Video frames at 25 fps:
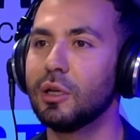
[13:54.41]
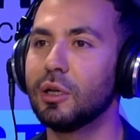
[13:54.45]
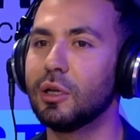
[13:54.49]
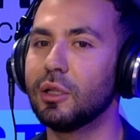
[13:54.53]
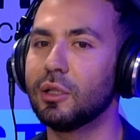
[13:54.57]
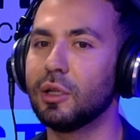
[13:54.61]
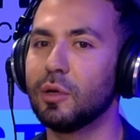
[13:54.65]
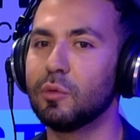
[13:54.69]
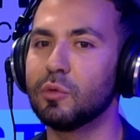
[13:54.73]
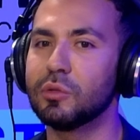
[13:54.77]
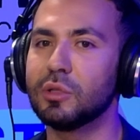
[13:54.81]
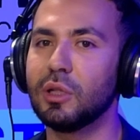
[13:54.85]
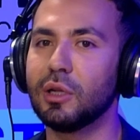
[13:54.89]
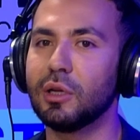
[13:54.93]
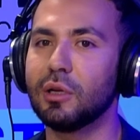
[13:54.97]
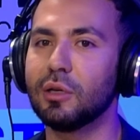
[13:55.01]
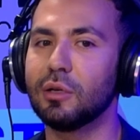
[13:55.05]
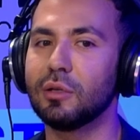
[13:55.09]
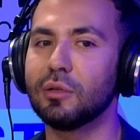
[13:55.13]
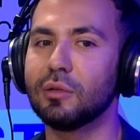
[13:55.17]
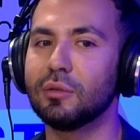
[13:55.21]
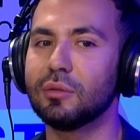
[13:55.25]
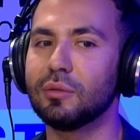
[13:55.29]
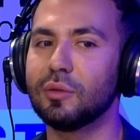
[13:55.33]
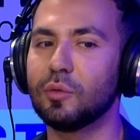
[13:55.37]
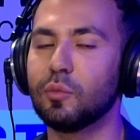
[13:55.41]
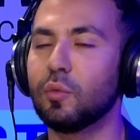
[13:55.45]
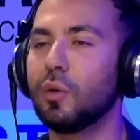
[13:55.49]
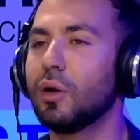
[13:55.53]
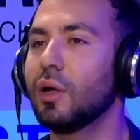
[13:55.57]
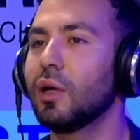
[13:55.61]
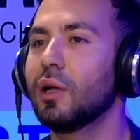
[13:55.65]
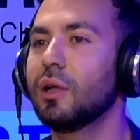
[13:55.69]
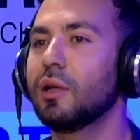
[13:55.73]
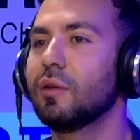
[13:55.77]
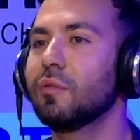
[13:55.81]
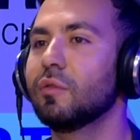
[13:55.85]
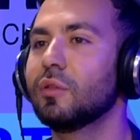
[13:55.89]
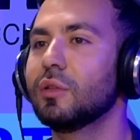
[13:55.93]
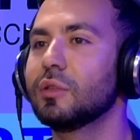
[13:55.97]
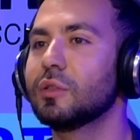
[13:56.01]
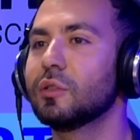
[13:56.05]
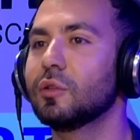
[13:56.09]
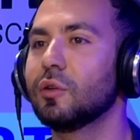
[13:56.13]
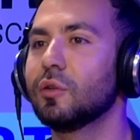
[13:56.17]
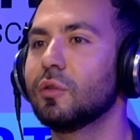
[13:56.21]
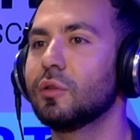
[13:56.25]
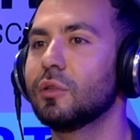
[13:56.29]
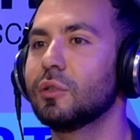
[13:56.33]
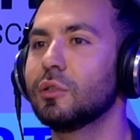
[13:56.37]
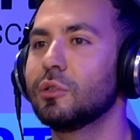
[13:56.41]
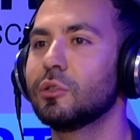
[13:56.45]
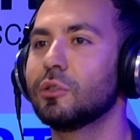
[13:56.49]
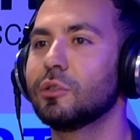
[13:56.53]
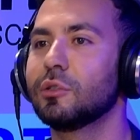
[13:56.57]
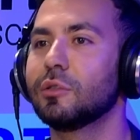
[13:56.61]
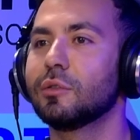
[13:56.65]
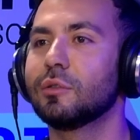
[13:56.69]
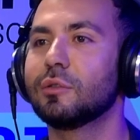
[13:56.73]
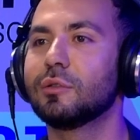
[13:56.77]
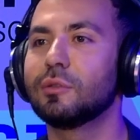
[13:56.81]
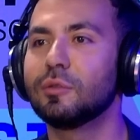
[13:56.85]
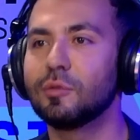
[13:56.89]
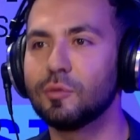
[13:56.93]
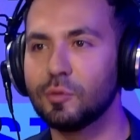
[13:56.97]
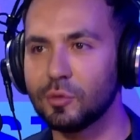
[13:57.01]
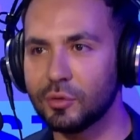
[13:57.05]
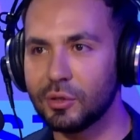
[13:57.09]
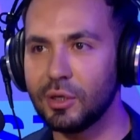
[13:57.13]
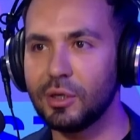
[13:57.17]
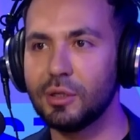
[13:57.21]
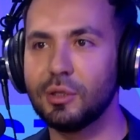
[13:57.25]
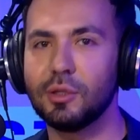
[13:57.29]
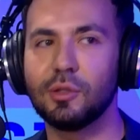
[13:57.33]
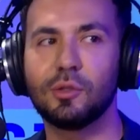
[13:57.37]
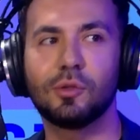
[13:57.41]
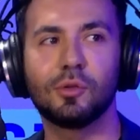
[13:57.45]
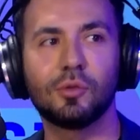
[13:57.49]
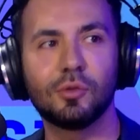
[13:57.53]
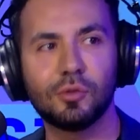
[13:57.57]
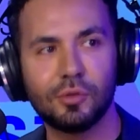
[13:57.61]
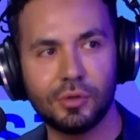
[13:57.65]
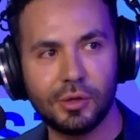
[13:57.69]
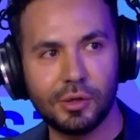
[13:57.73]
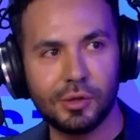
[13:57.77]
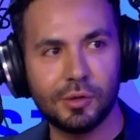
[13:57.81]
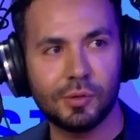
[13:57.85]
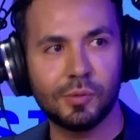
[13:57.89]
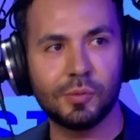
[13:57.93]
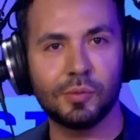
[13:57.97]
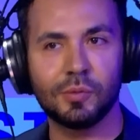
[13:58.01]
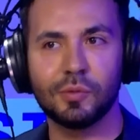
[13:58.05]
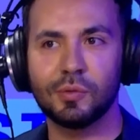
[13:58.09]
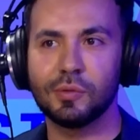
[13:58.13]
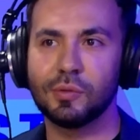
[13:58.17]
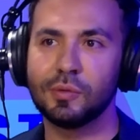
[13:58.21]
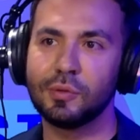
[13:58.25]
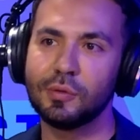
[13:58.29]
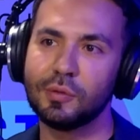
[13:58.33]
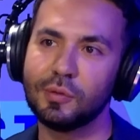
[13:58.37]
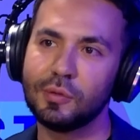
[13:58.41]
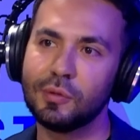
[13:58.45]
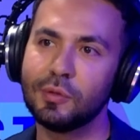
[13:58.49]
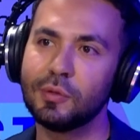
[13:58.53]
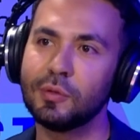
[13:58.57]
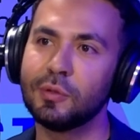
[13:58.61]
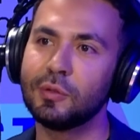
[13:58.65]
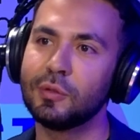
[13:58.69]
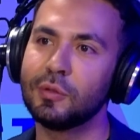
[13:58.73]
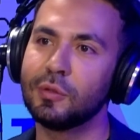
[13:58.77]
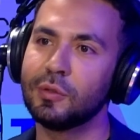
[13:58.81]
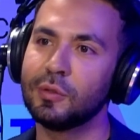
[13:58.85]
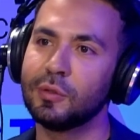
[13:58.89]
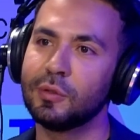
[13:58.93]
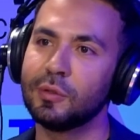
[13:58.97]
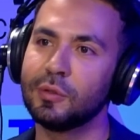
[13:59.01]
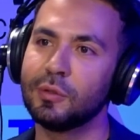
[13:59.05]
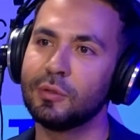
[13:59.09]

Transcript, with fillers: And I was like, why I have this knowledge? What I need to do now? Well, because during that